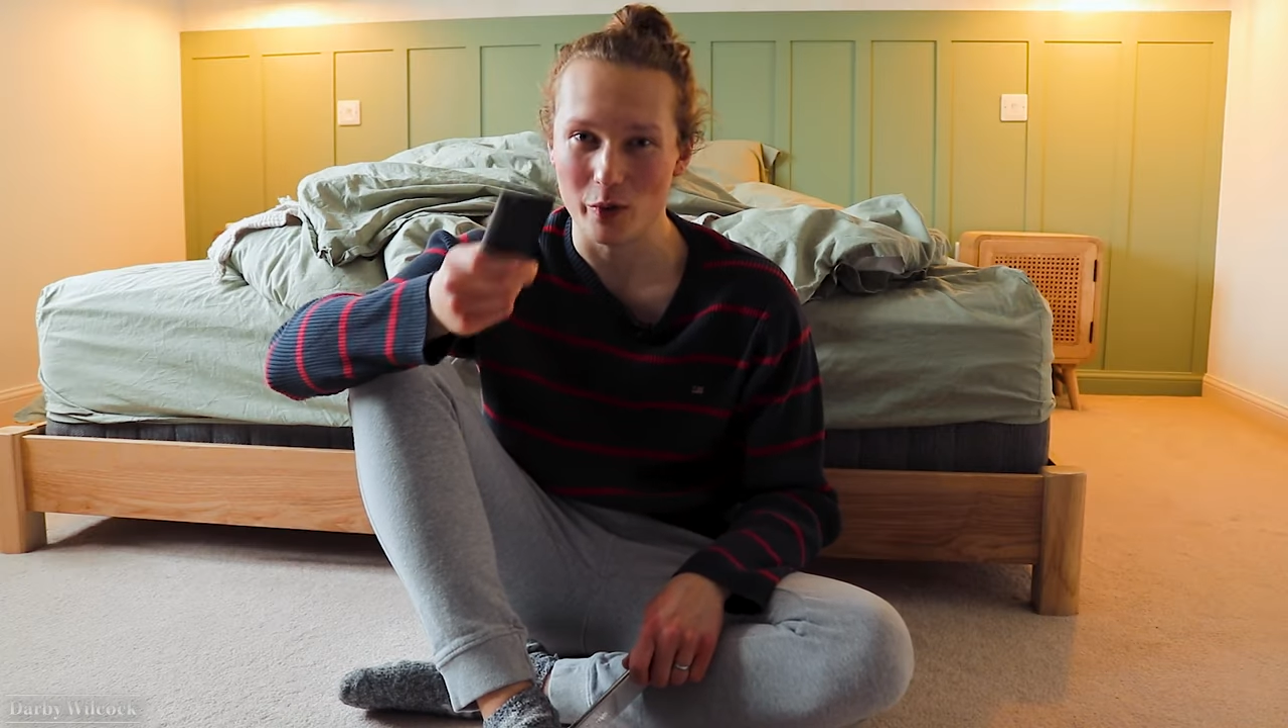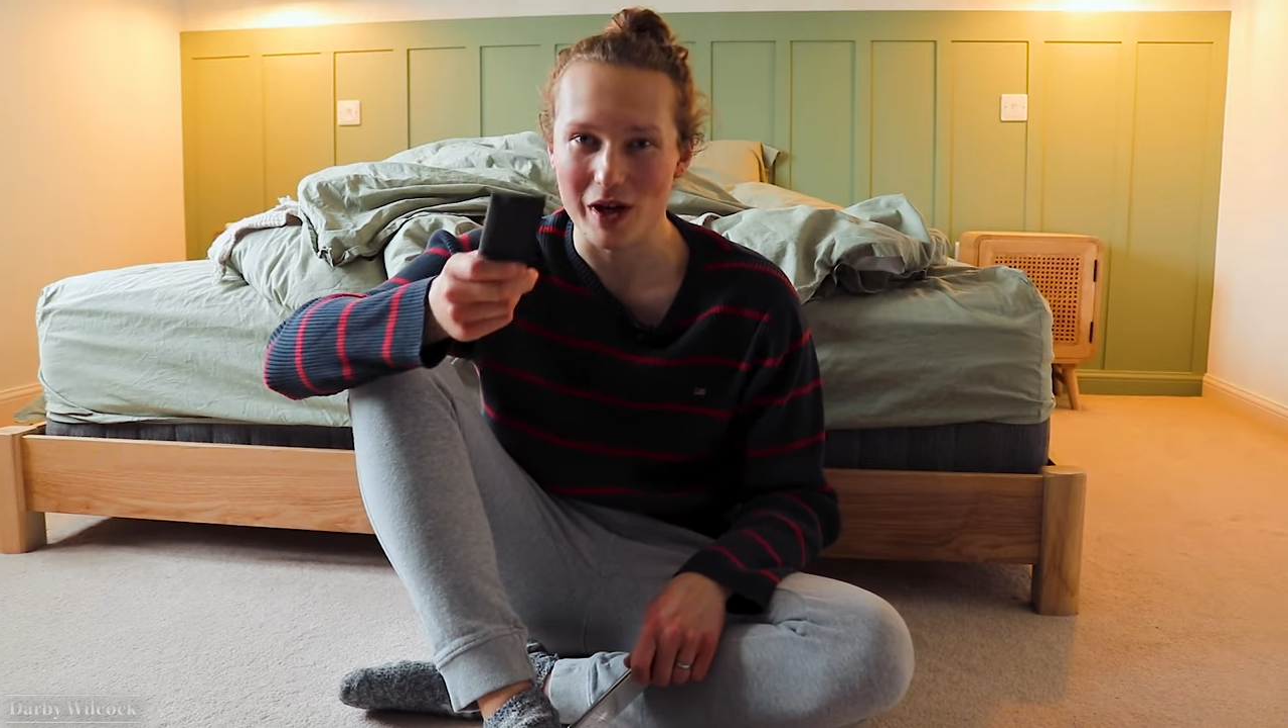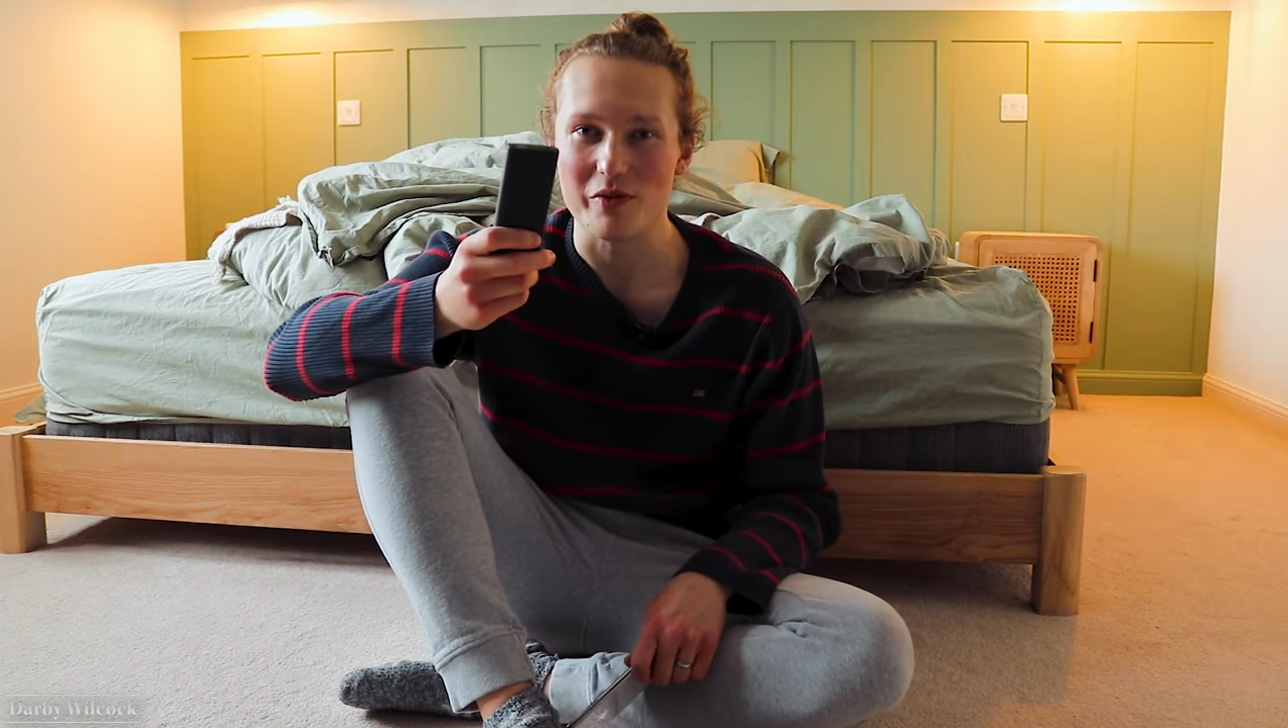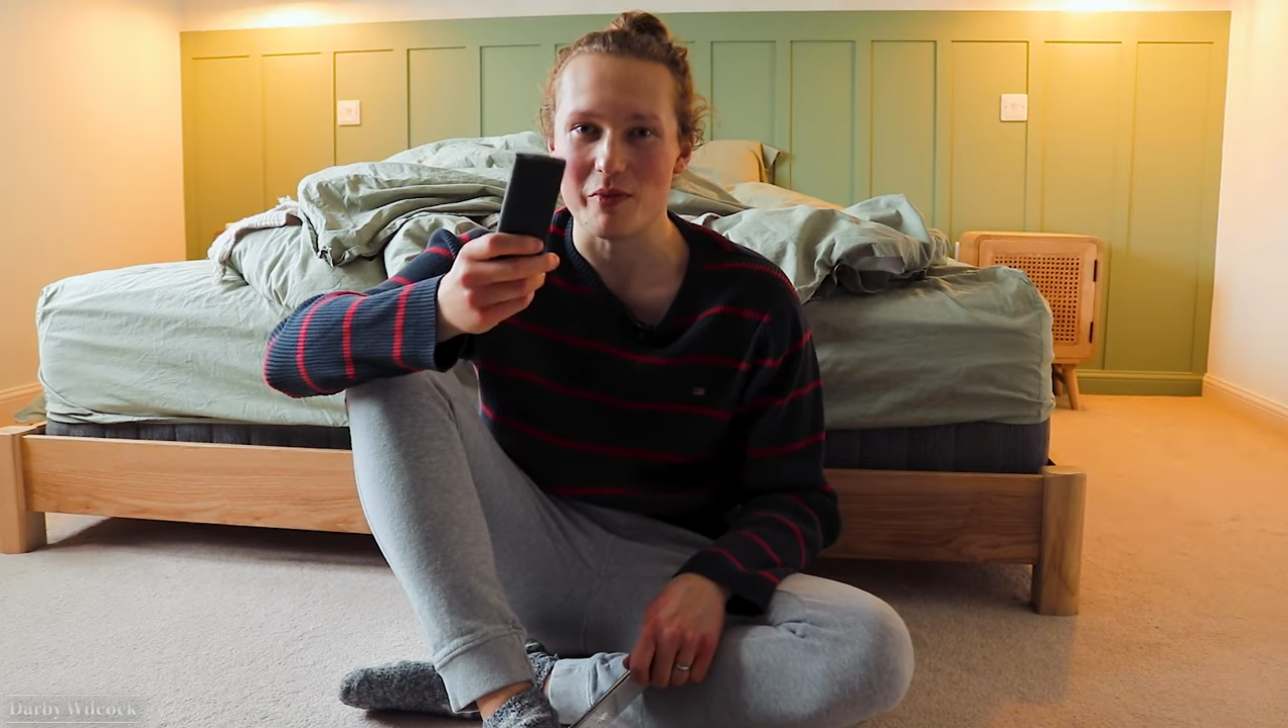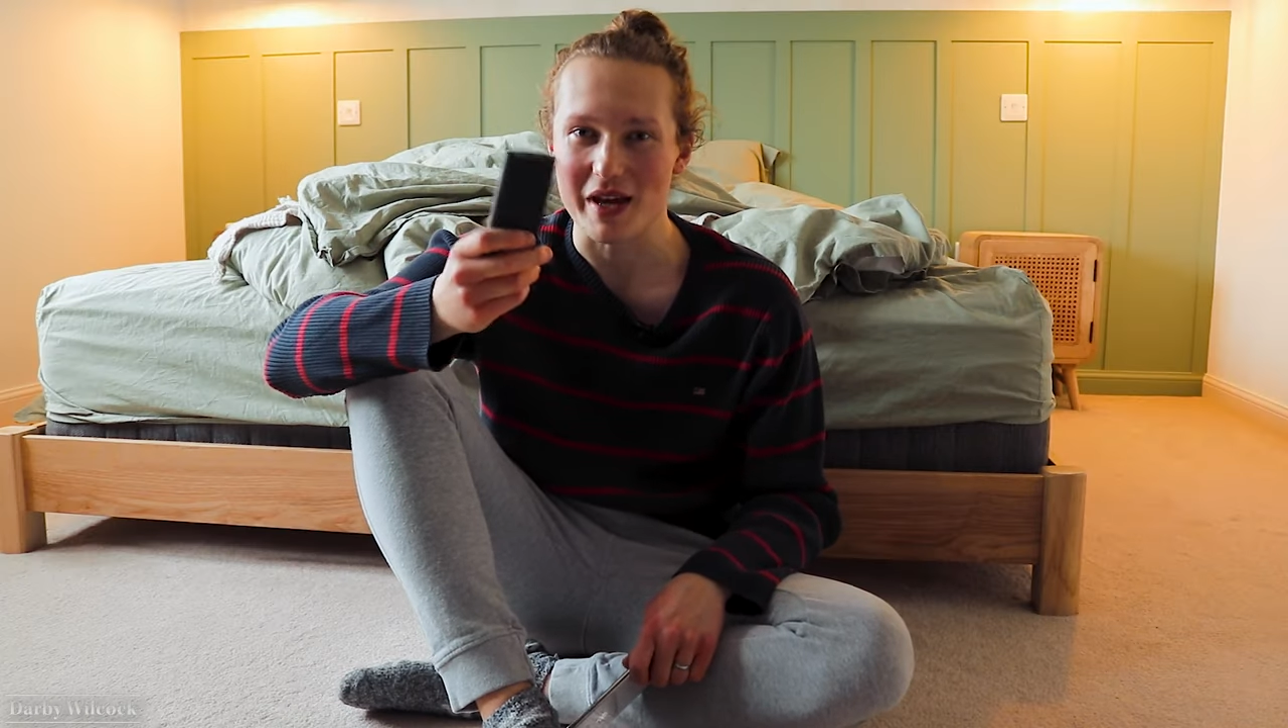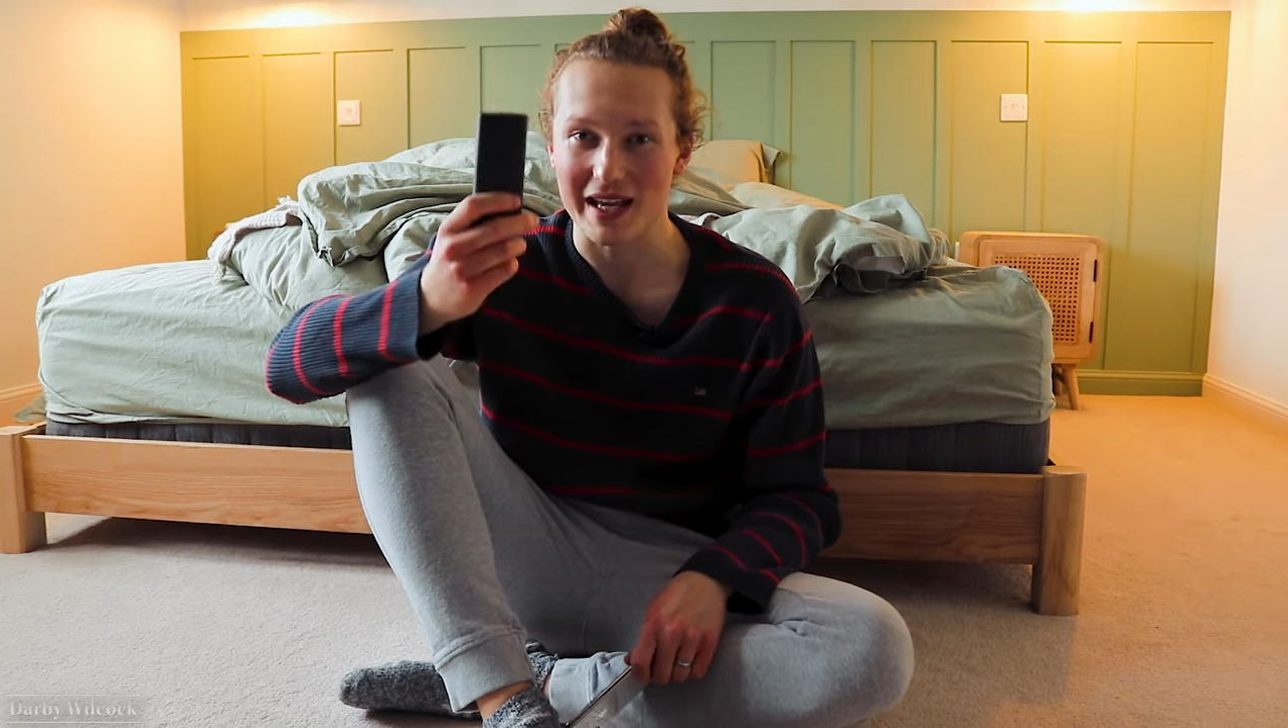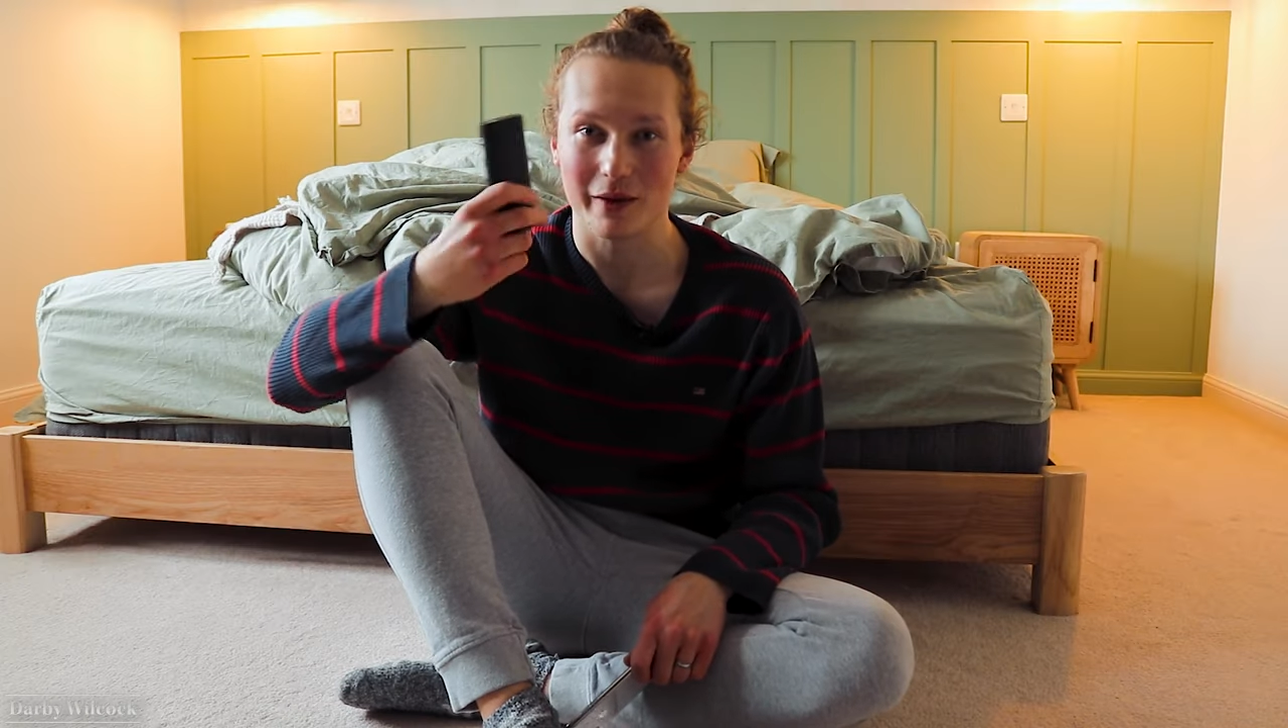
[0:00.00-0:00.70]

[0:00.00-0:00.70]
with me